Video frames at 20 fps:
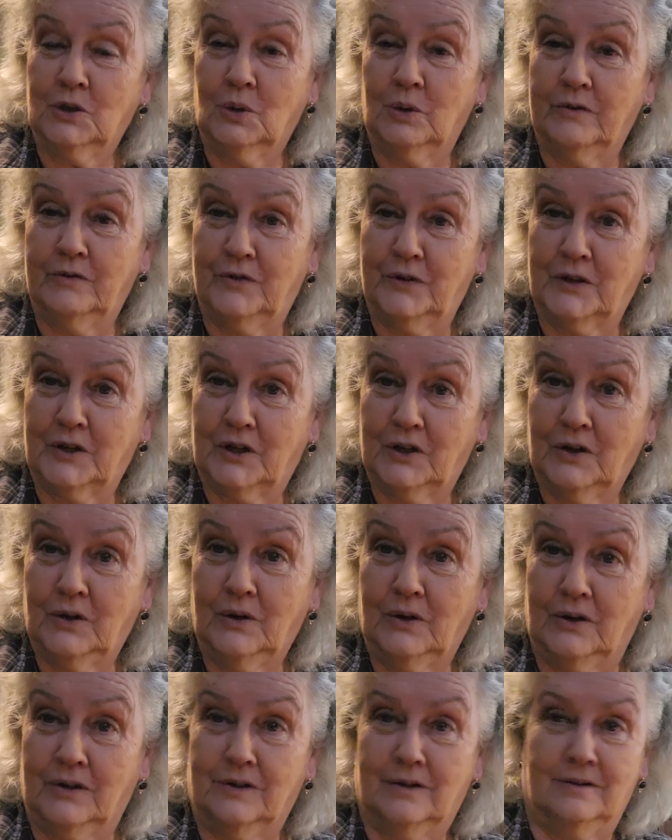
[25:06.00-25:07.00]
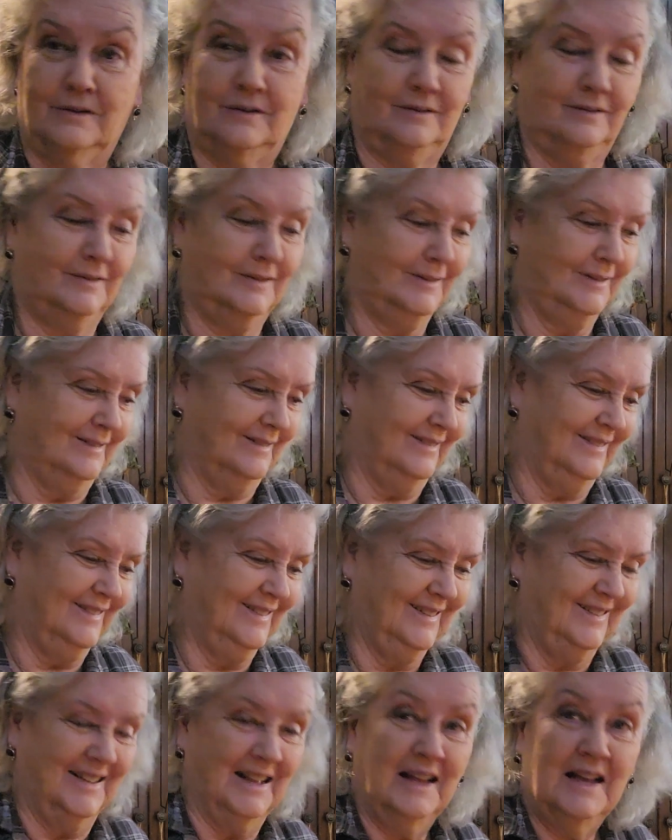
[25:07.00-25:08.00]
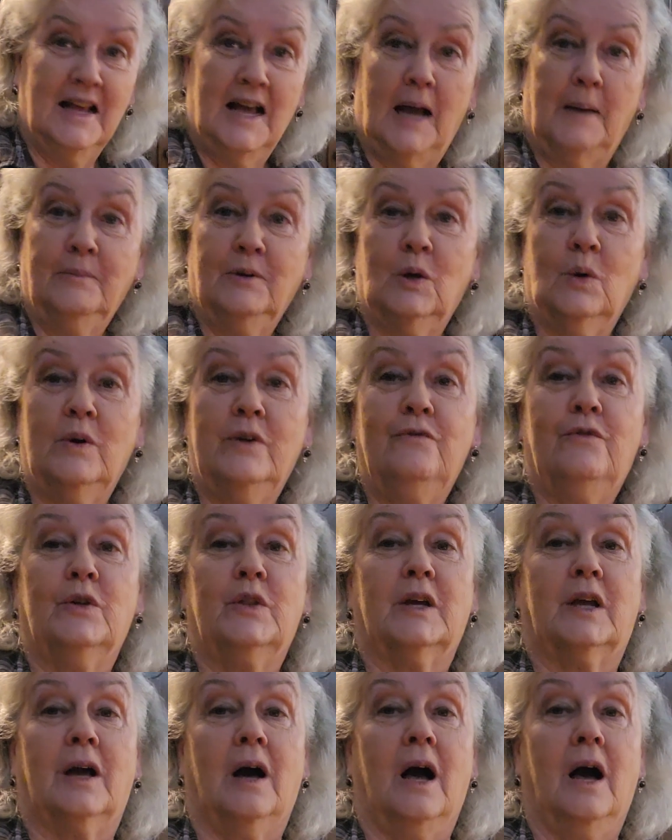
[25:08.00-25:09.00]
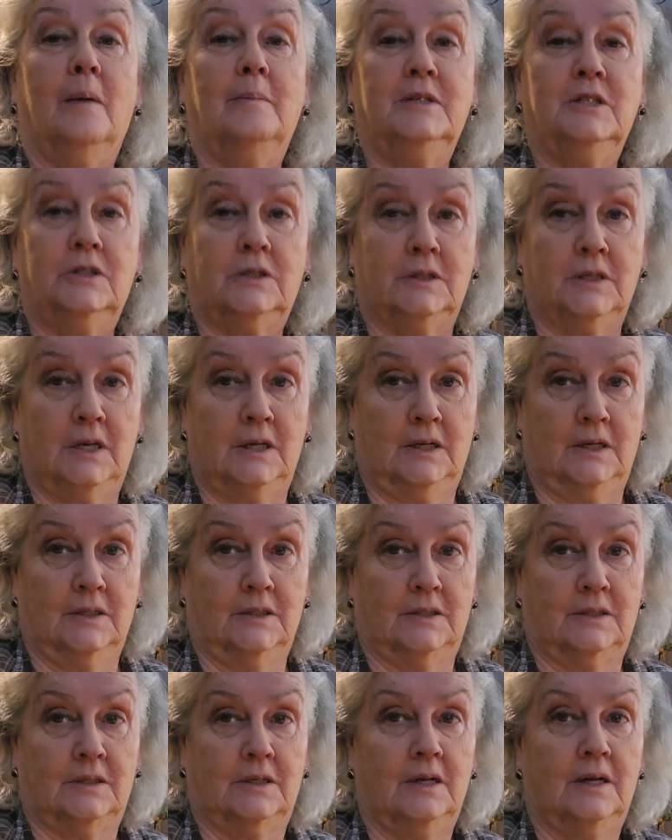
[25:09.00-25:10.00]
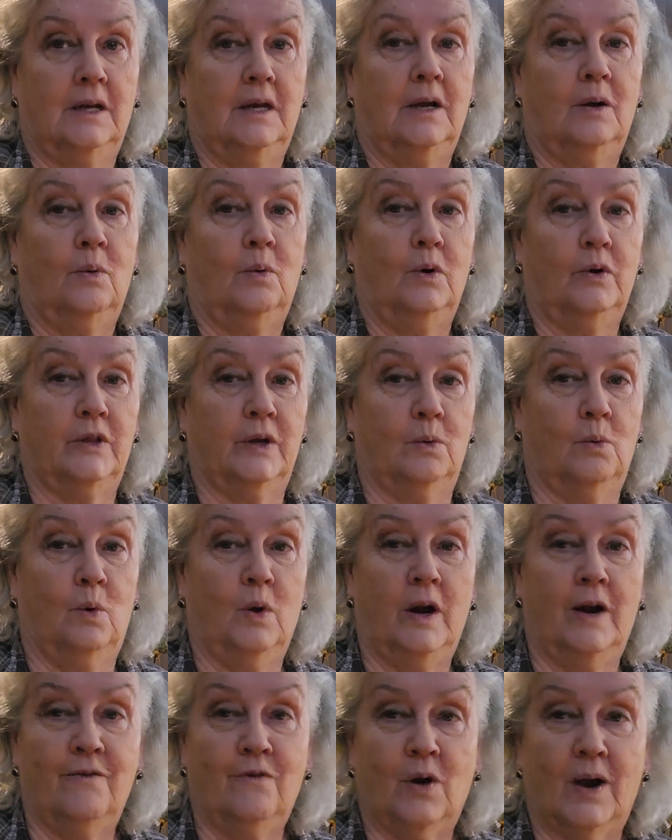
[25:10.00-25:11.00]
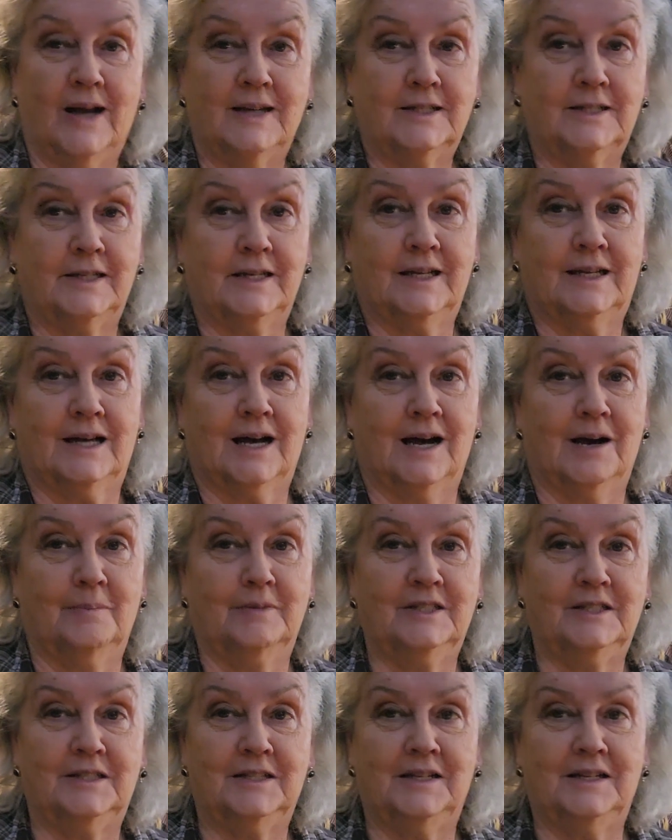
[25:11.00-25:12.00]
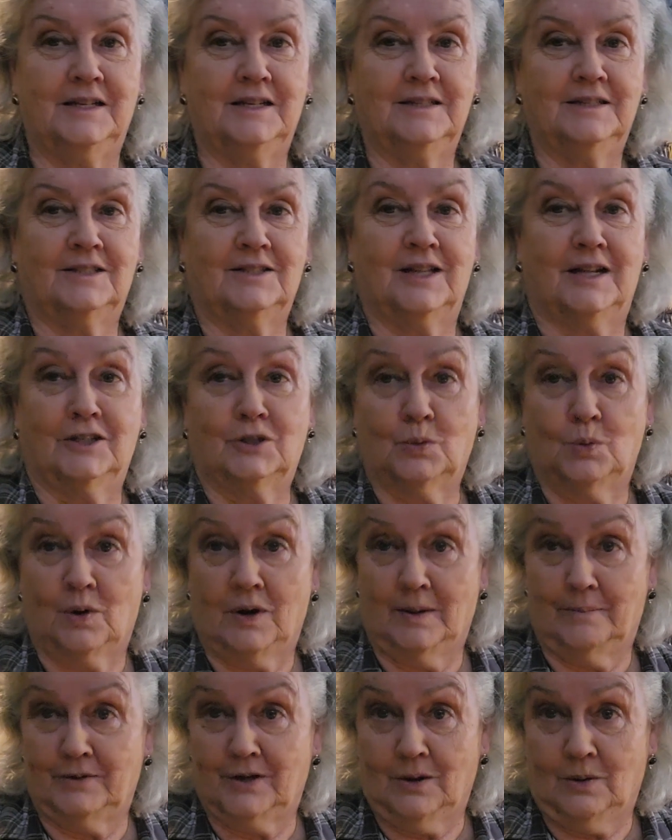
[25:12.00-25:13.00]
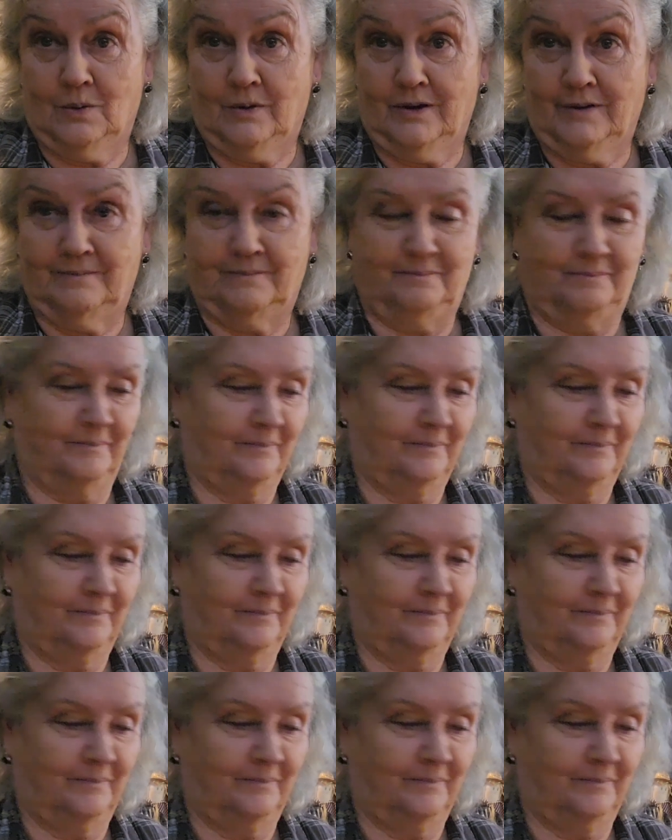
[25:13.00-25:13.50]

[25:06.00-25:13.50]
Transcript: going for the good. I'm going for the common sense. Wherever I see common sense, that's where I'm going.